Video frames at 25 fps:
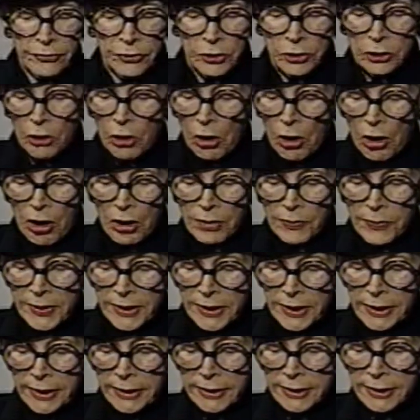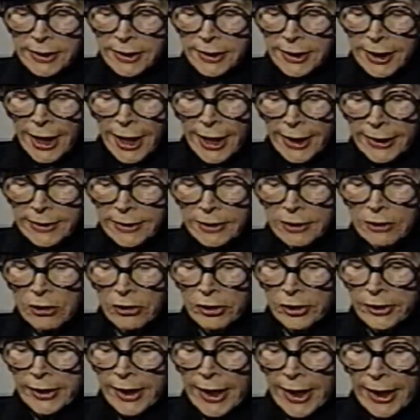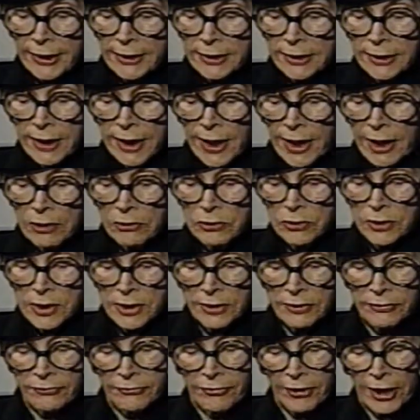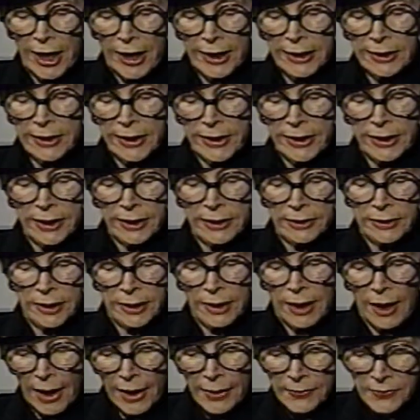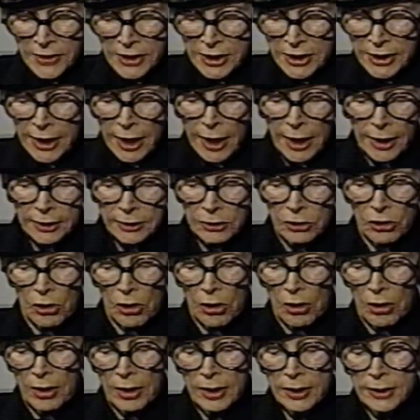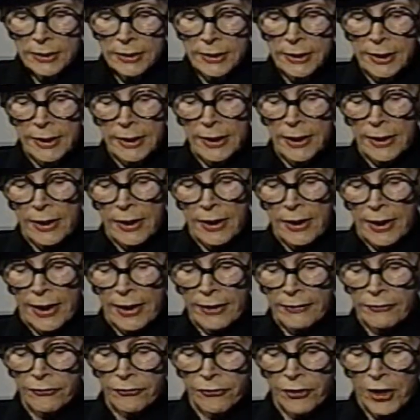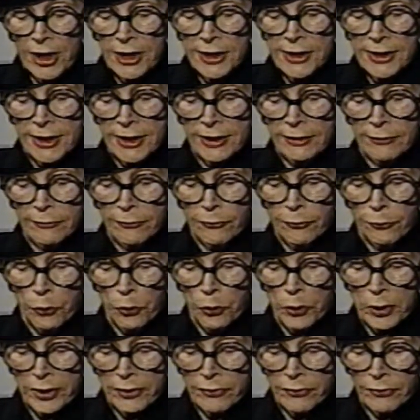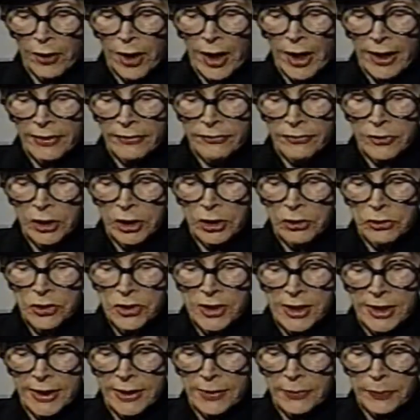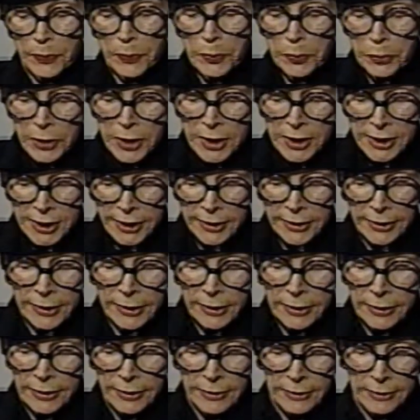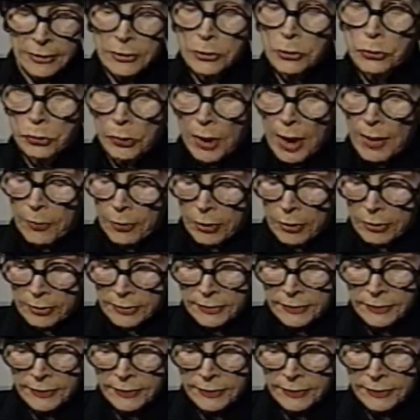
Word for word: you call being indicted on nine counts of violating the Comstock law and facing 45 years in prison, trouble.